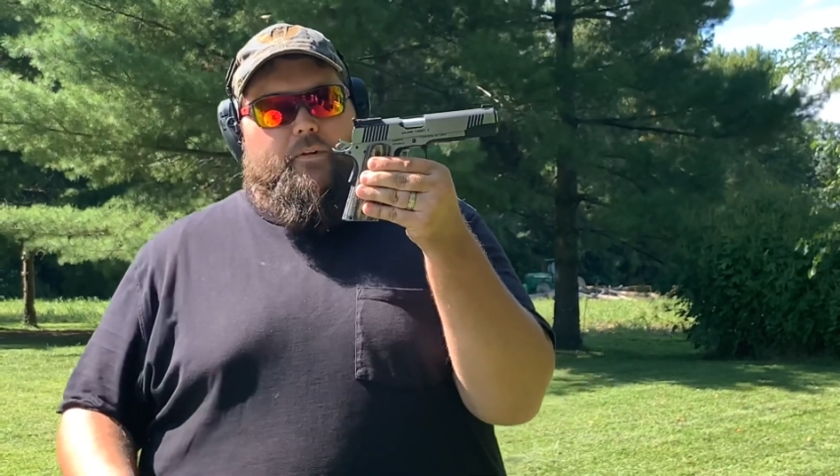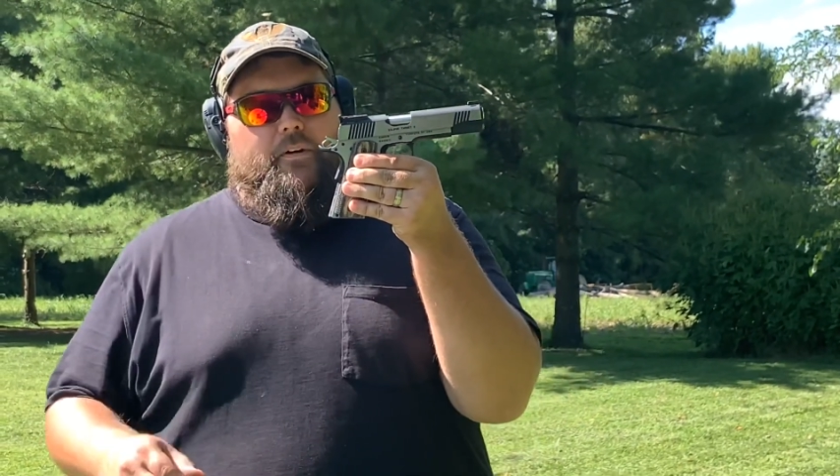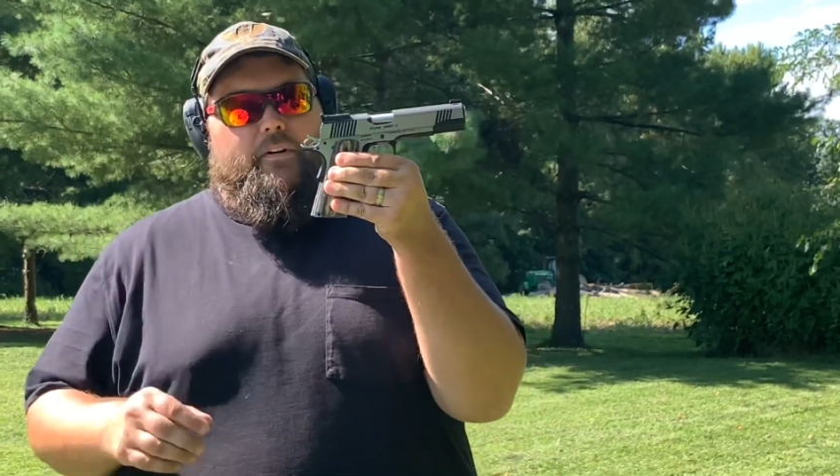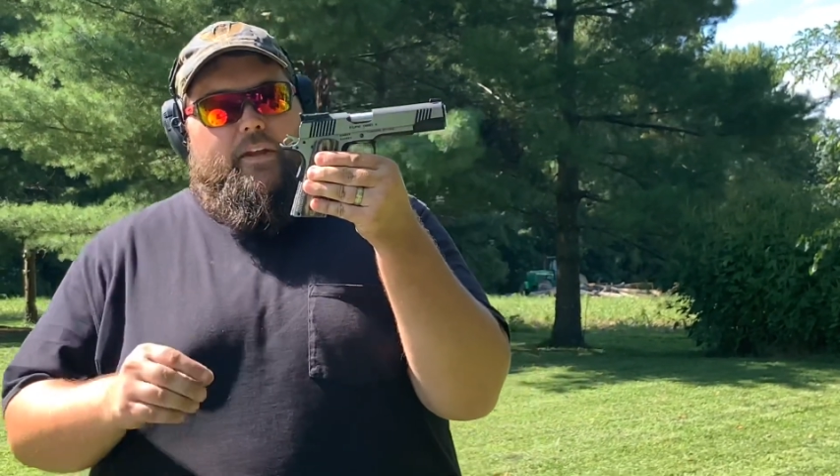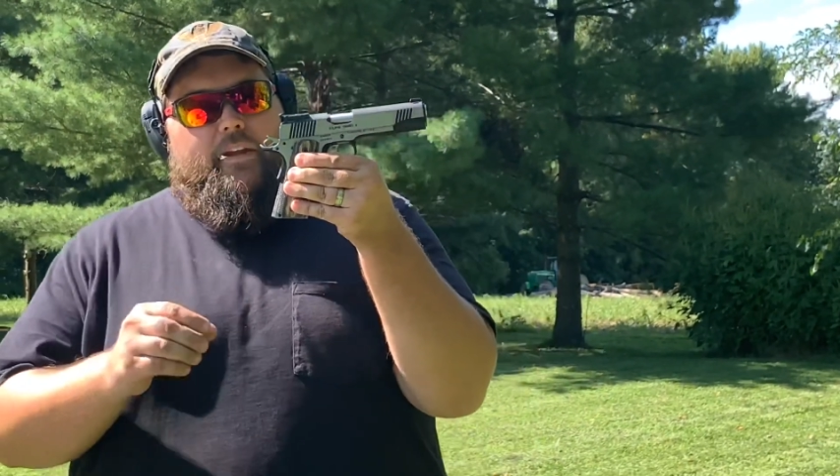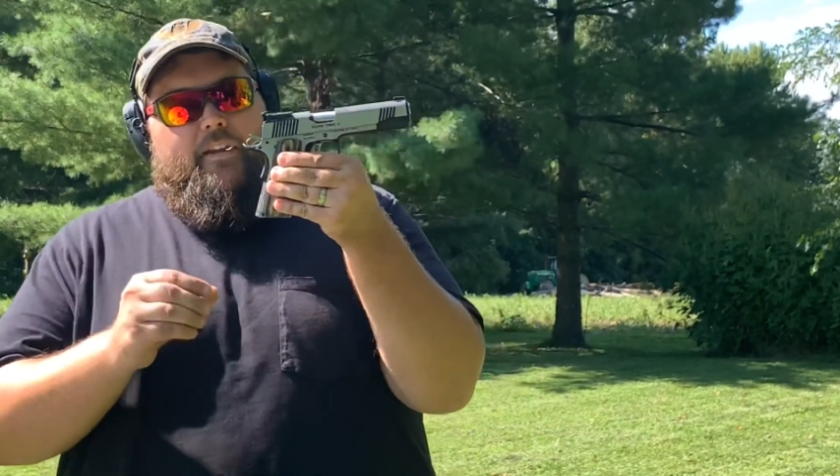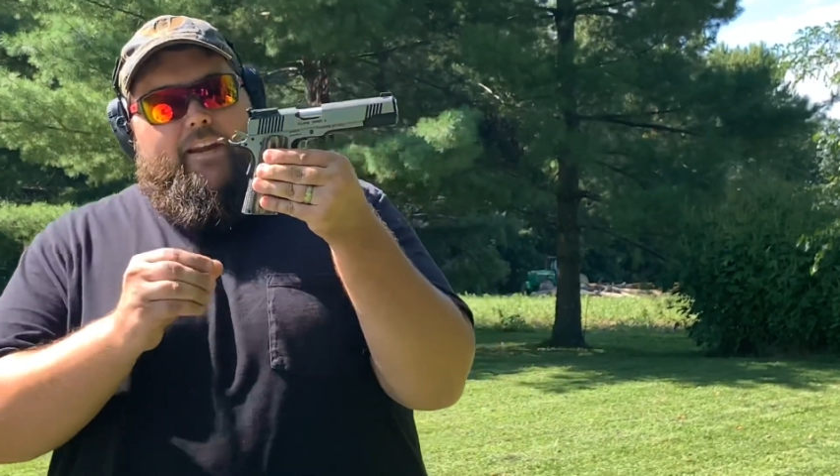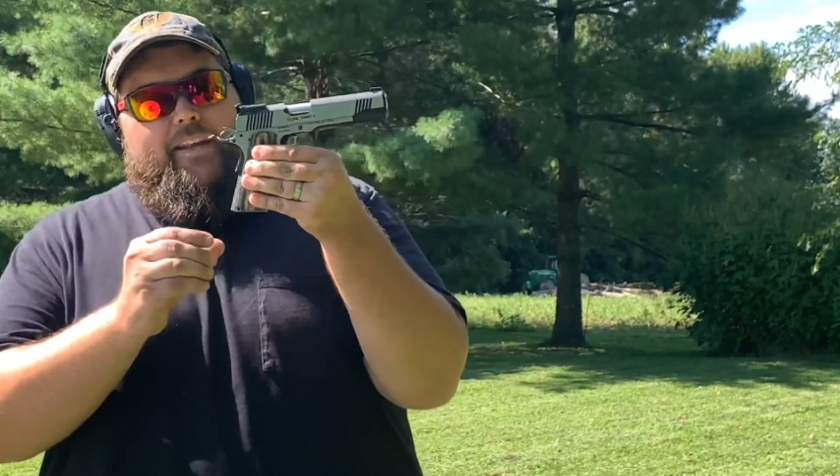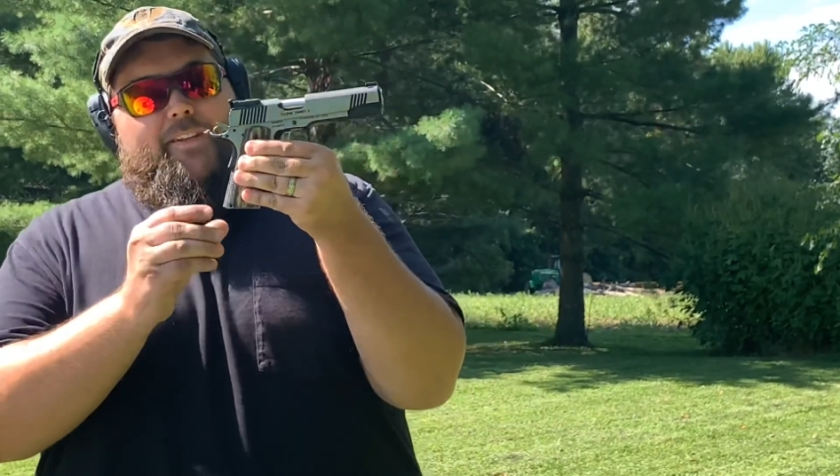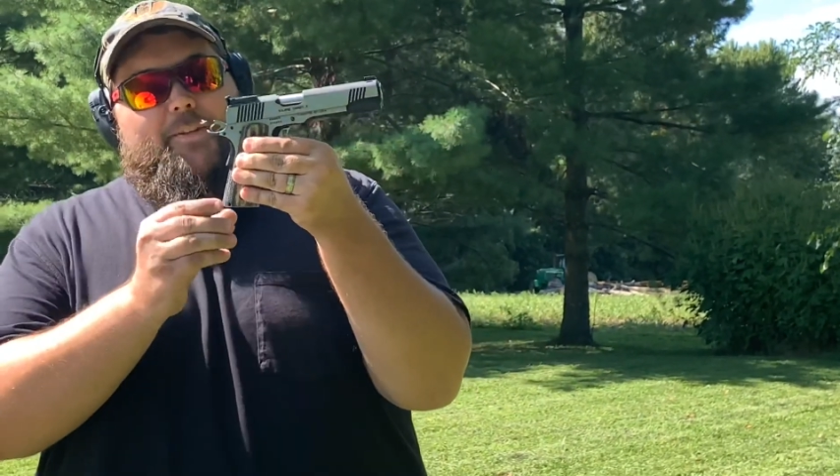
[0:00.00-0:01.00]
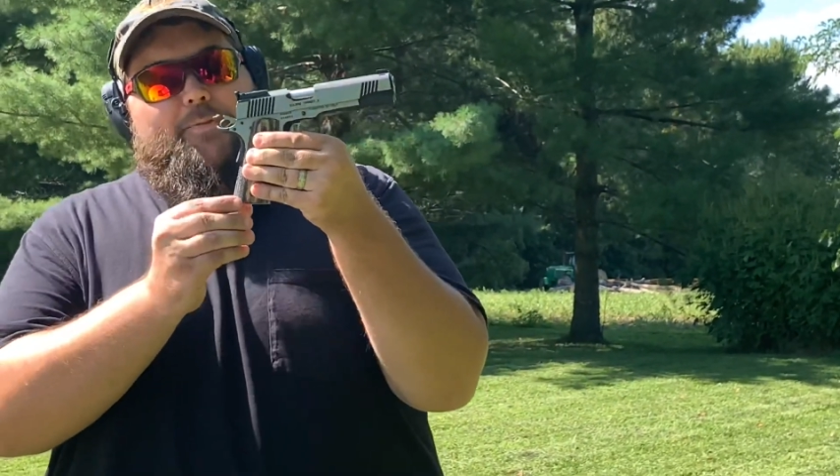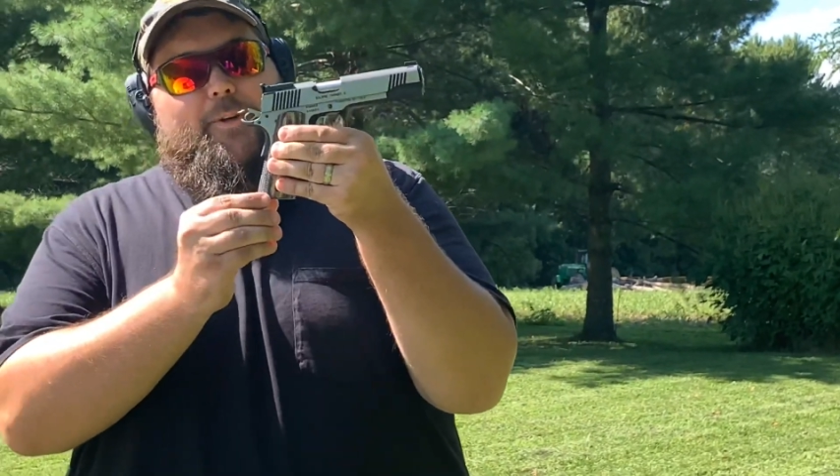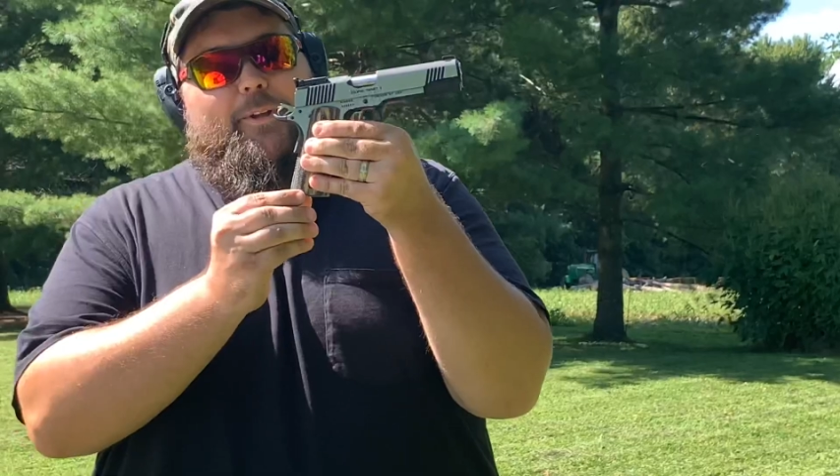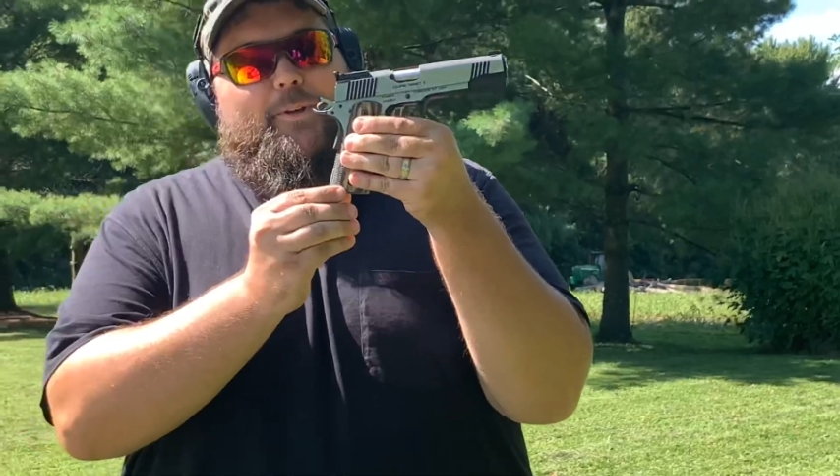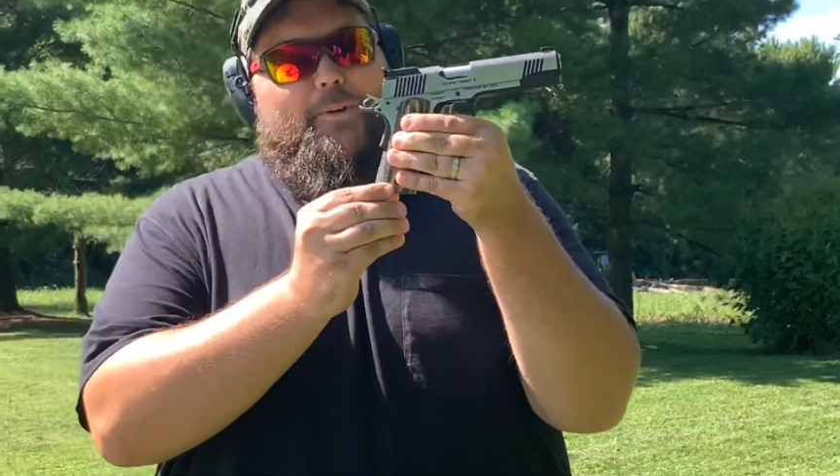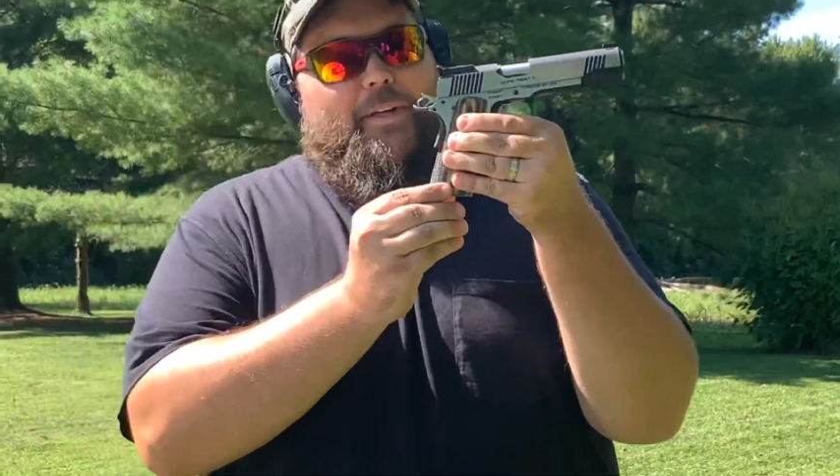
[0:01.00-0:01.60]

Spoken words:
one on. And this is really cool.